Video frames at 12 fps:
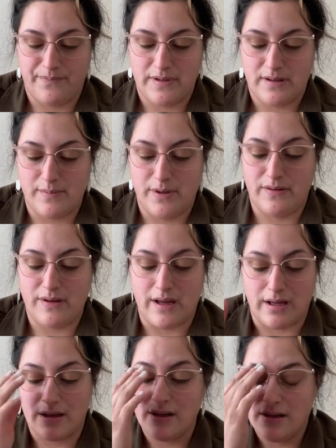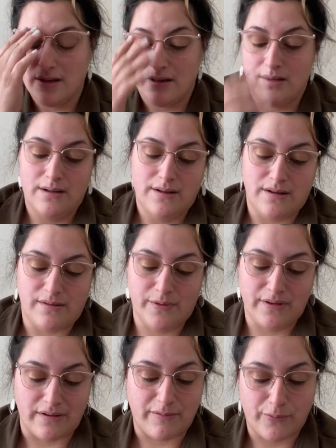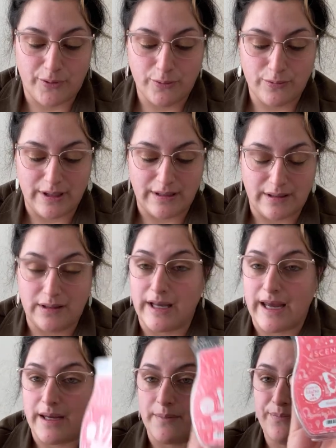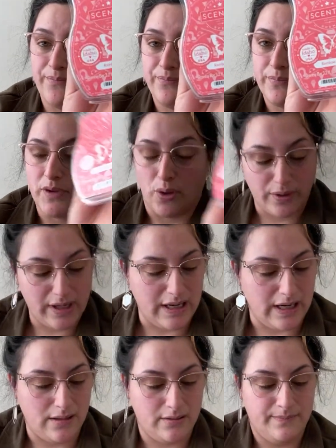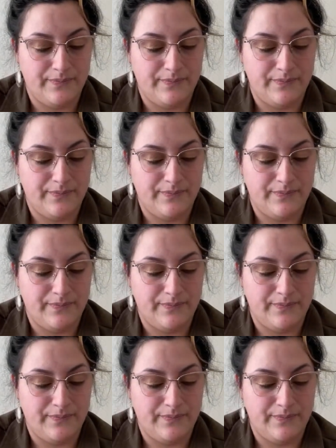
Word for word: It smells like, it smells like fruit and clay. Don't get it.